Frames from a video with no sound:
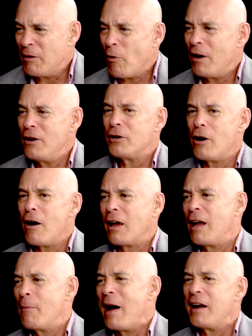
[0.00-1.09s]
And what you're
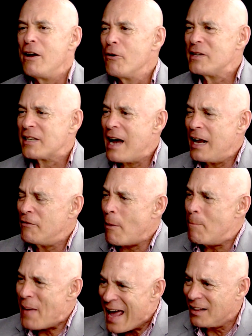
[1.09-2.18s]
talking about here is kind of a
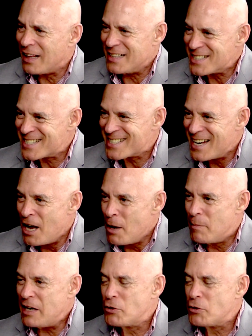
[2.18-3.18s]
balance yes.